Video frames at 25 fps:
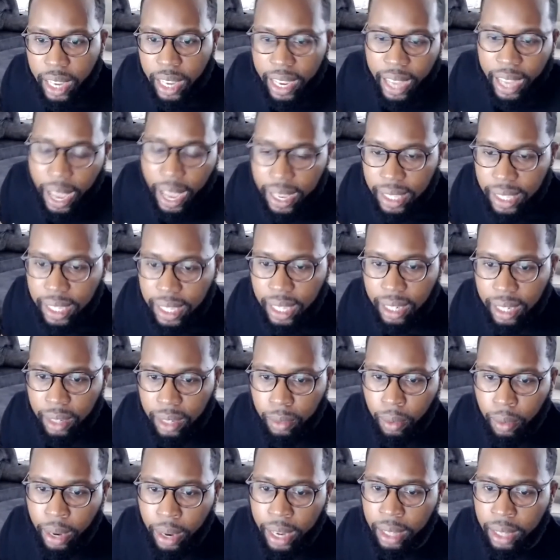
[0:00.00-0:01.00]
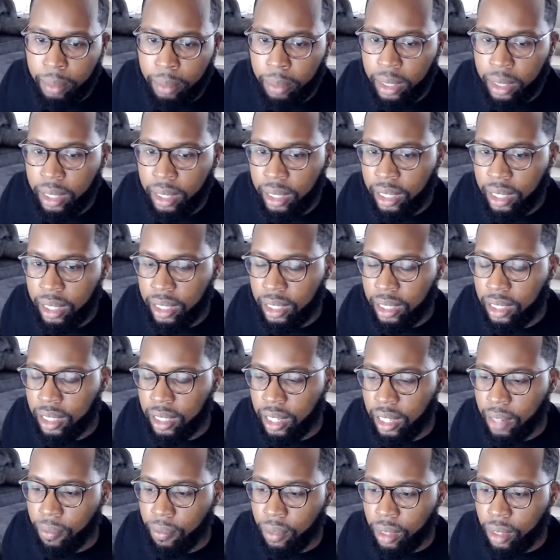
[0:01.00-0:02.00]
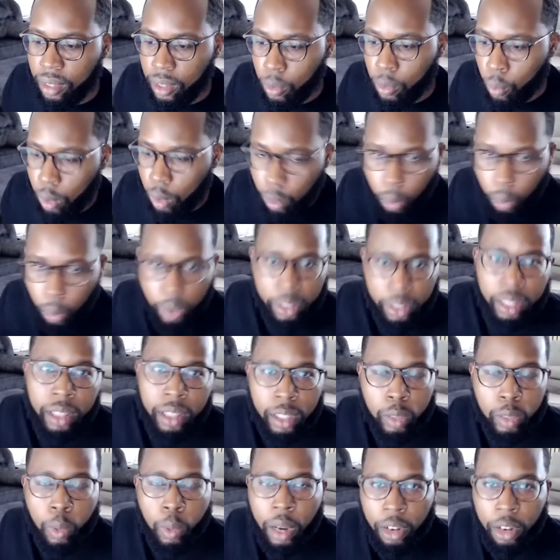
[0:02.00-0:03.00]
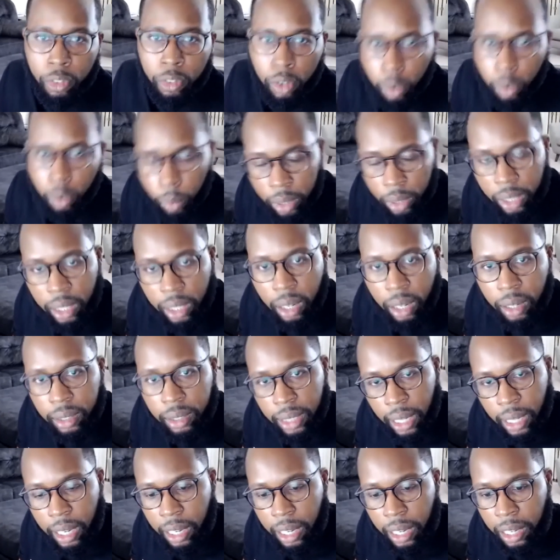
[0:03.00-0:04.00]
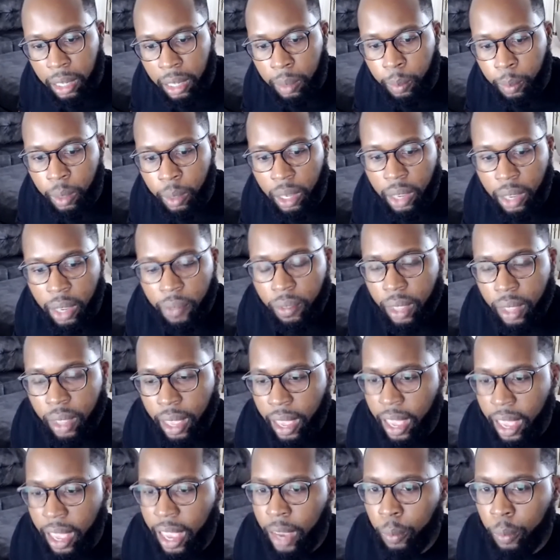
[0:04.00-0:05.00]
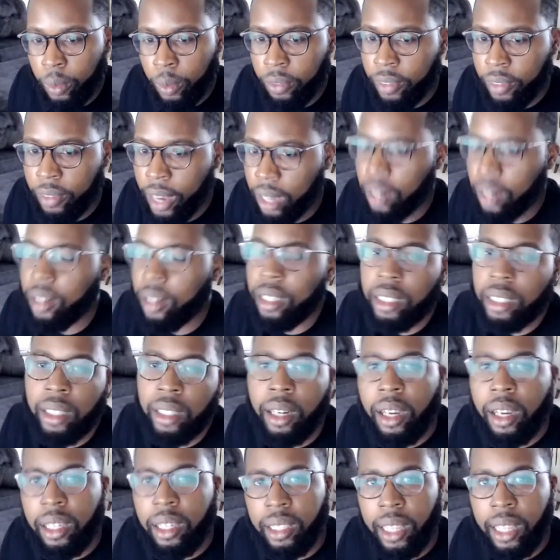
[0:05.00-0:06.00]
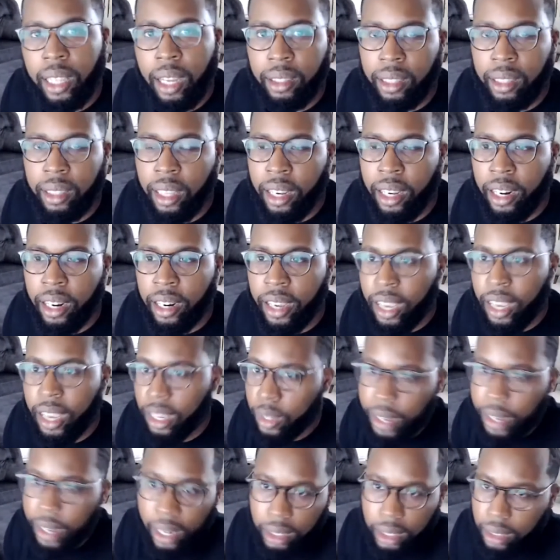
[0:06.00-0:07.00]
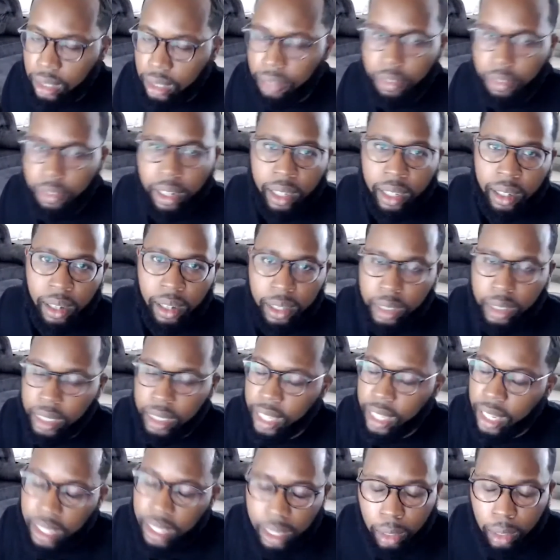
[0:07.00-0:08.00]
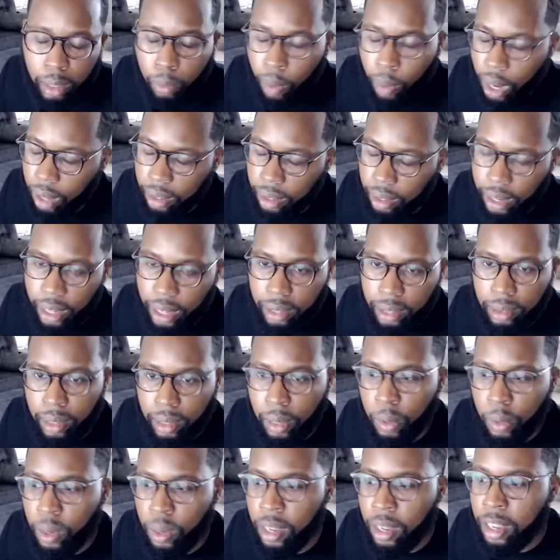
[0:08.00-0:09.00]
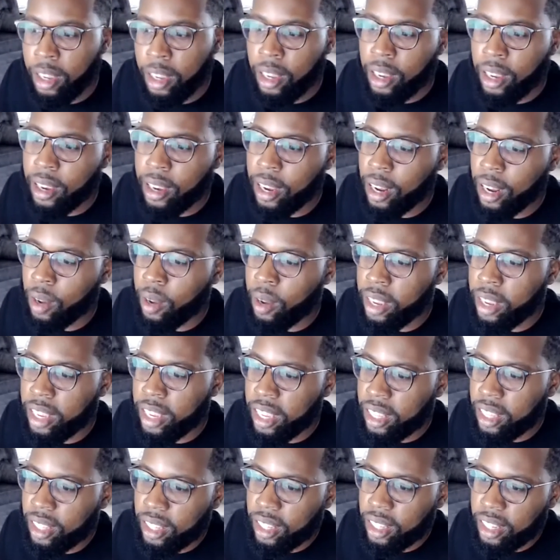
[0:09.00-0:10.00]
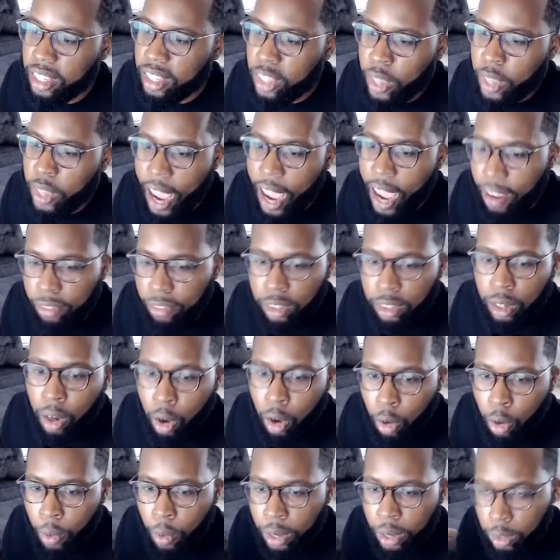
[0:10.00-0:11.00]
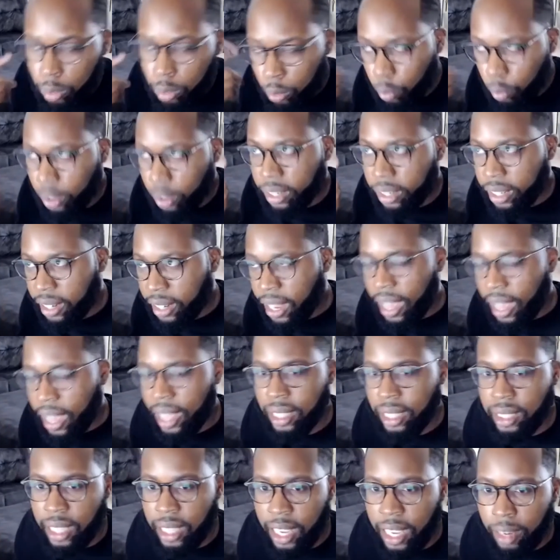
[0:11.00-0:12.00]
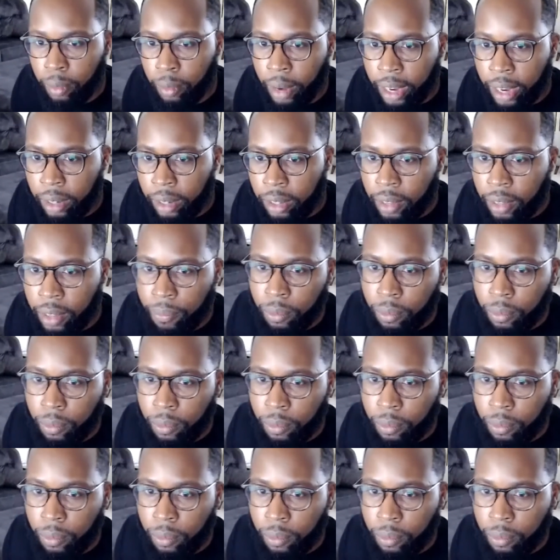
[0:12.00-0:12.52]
I get it, right? Because we're working this way for a really long time and we've got all these costs out there and you got to justify costs. You can't get around that. So, you have to always recognize that, right?